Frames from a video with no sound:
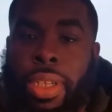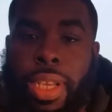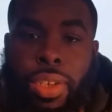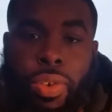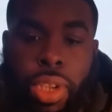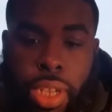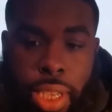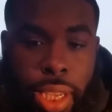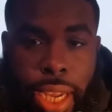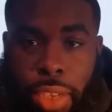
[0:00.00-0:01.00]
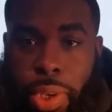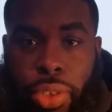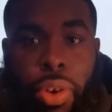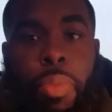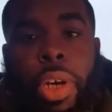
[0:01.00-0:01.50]
That's all you need. And that's why
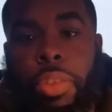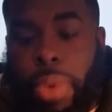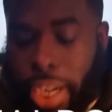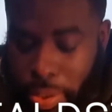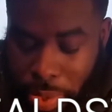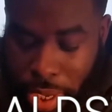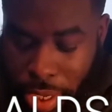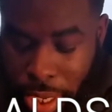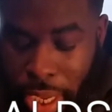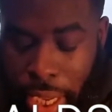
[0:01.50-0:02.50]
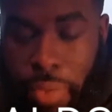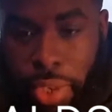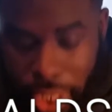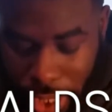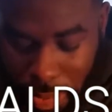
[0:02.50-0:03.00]
it's called March Madness, because it
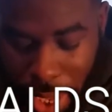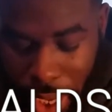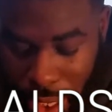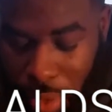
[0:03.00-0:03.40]
really is mad.